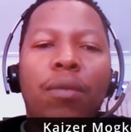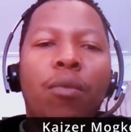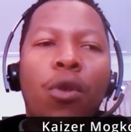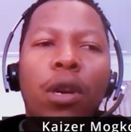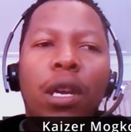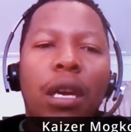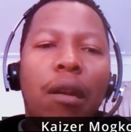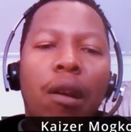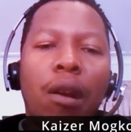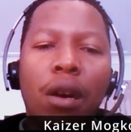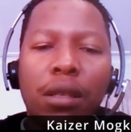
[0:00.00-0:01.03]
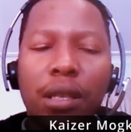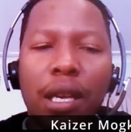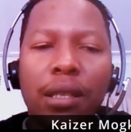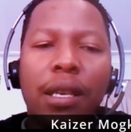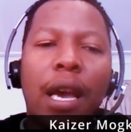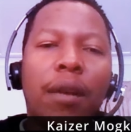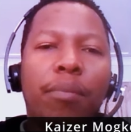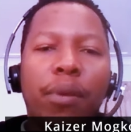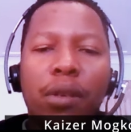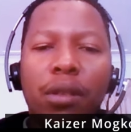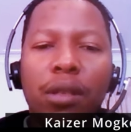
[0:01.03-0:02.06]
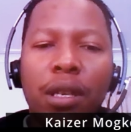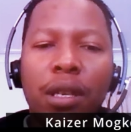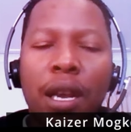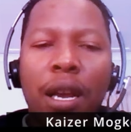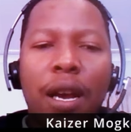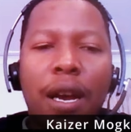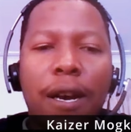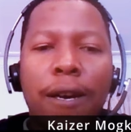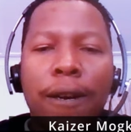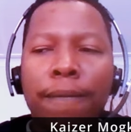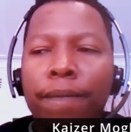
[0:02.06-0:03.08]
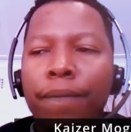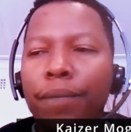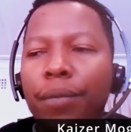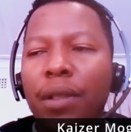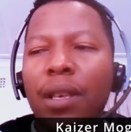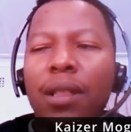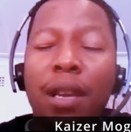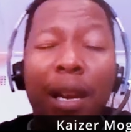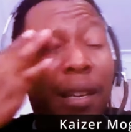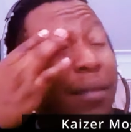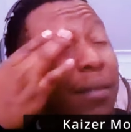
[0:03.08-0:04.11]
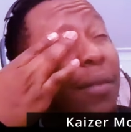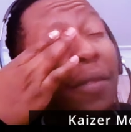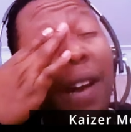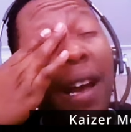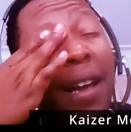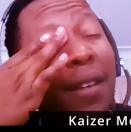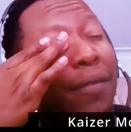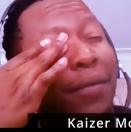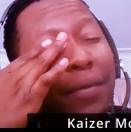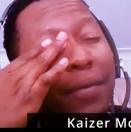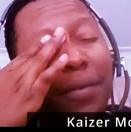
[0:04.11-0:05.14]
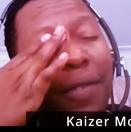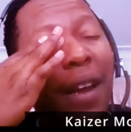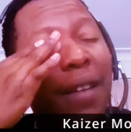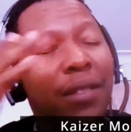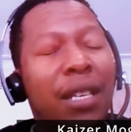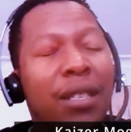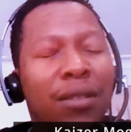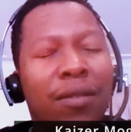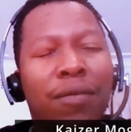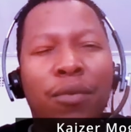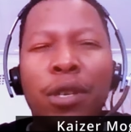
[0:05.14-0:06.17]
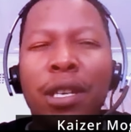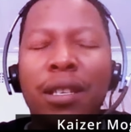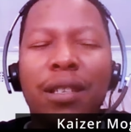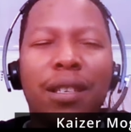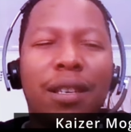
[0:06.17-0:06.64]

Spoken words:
mourning and loss as a young person. I think there are like five stages of mourning.